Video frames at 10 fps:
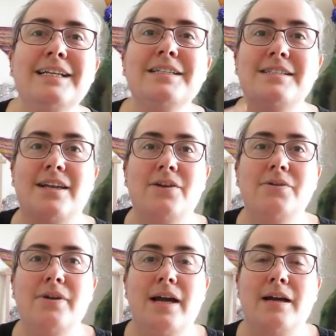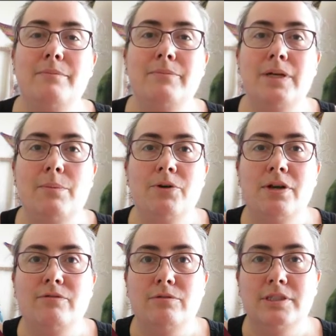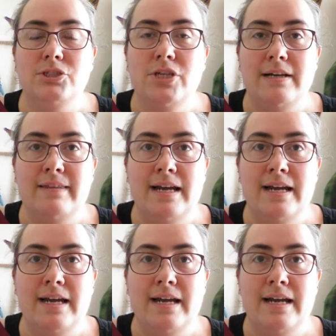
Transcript: So come on over and check